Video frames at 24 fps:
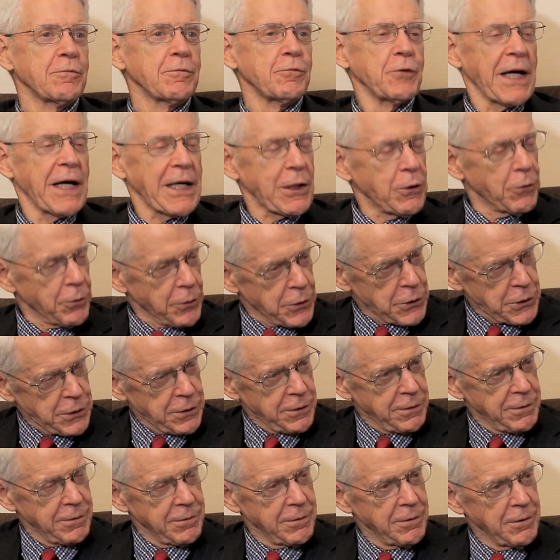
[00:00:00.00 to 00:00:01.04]

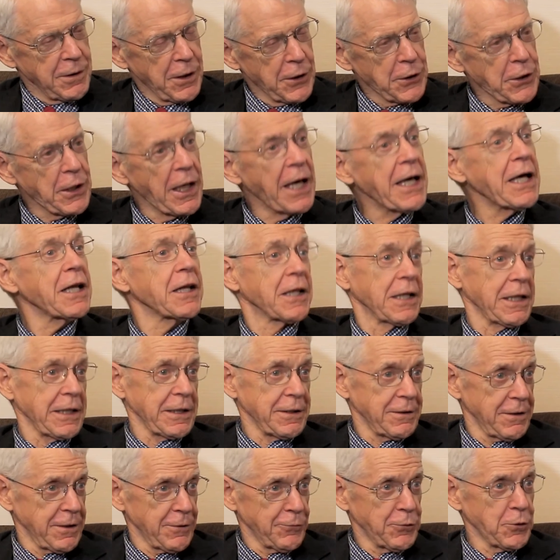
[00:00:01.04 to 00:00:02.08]
vanquish,
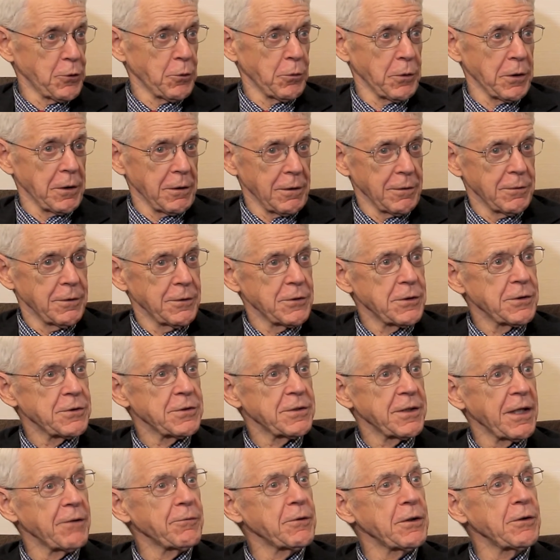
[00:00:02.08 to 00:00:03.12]
annihilate, if you will,
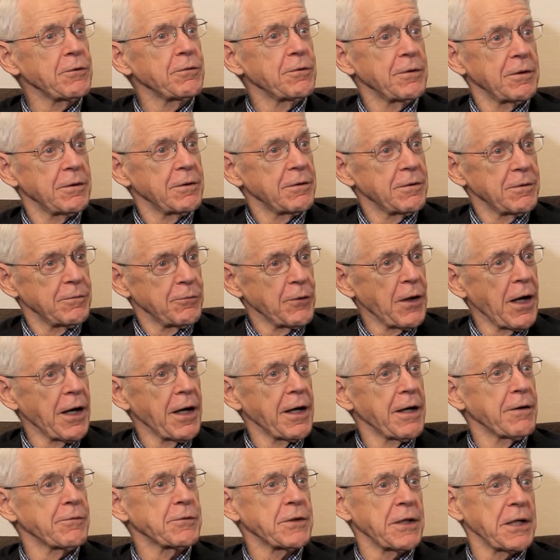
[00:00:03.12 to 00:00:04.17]
75%
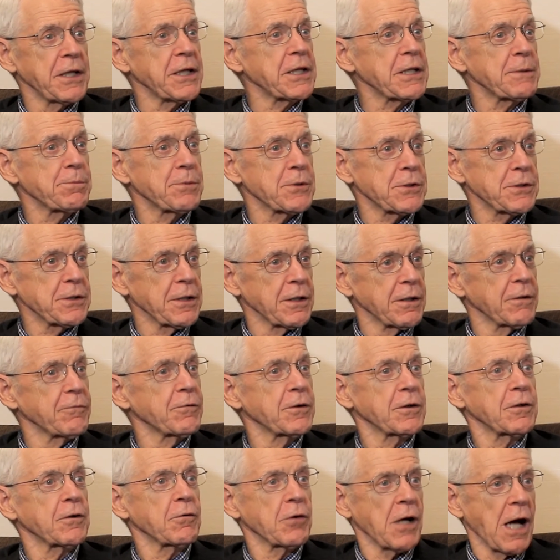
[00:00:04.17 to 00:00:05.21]
to 80%
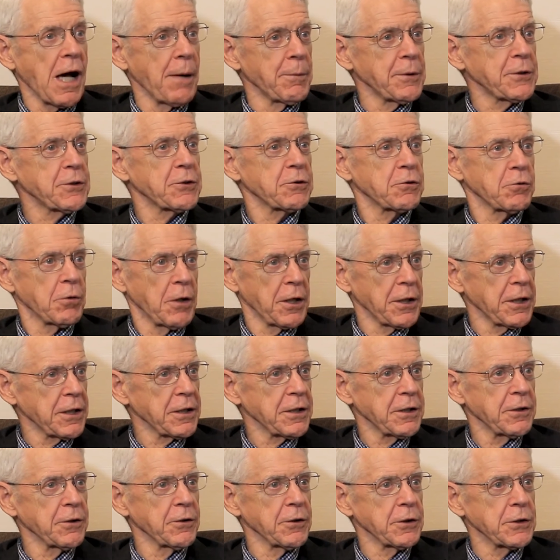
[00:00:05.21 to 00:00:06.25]
of the common
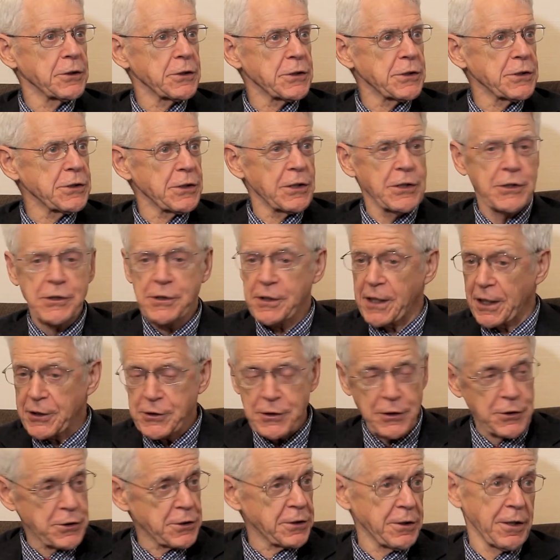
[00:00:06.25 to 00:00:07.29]
chronic killing disease. It's
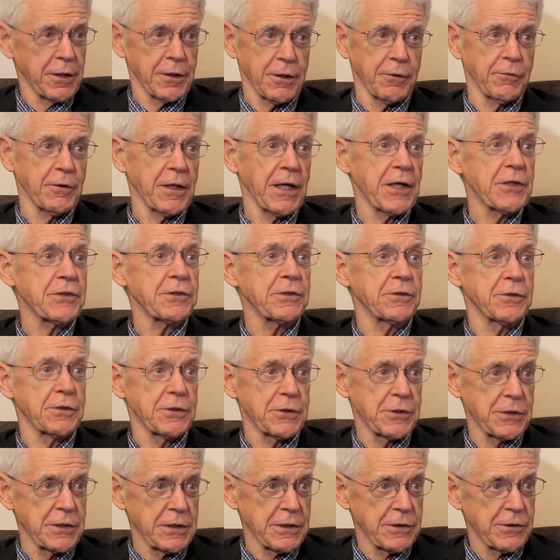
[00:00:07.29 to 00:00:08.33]
not just
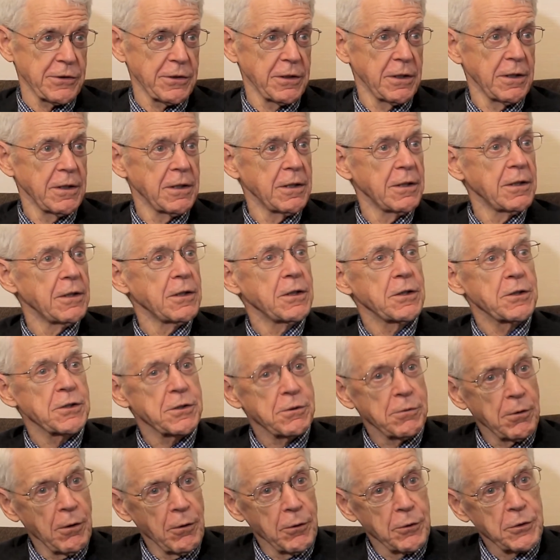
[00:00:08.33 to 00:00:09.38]
cardiovascular disease.
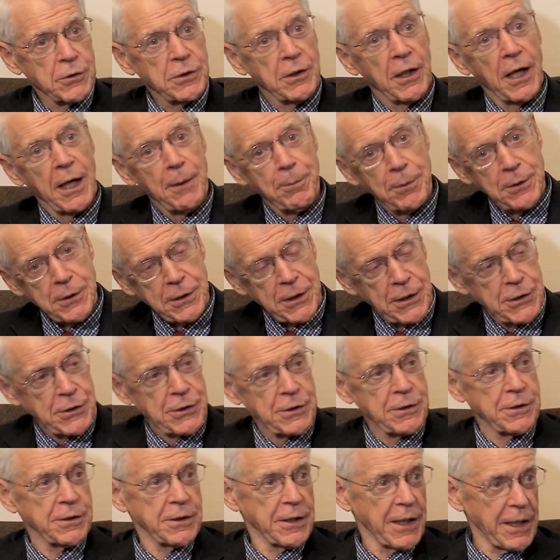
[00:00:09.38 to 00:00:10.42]
Strokes,
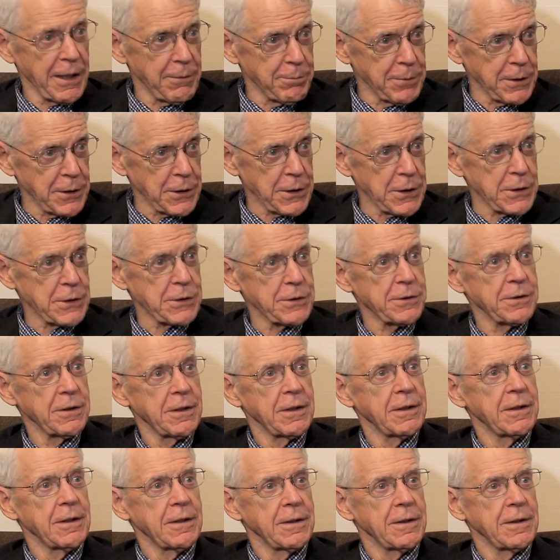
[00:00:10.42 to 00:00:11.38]
hypertension, diabetes,